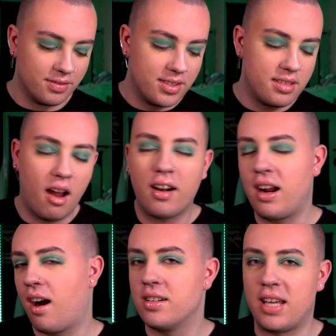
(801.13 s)
Sorry,
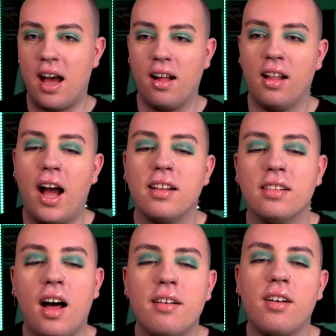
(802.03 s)
Ardell. I
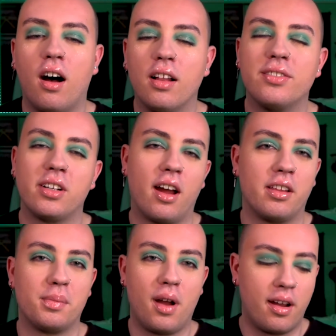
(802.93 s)
love all of your
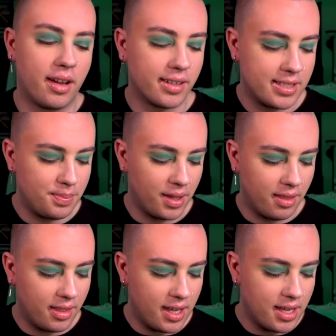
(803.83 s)
other products,
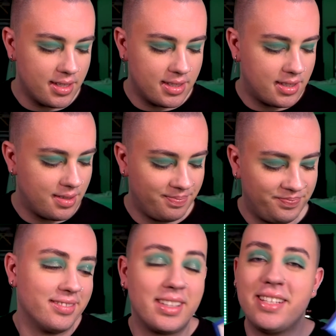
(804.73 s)
but
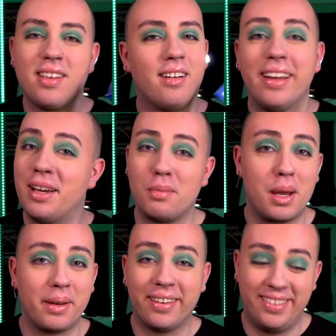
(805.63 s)
these aren't it,
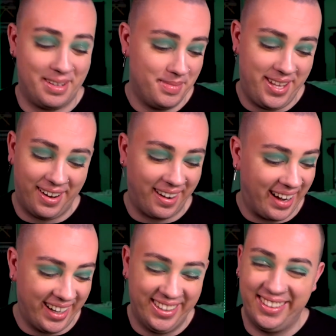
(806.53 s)
baby. I'm sorry.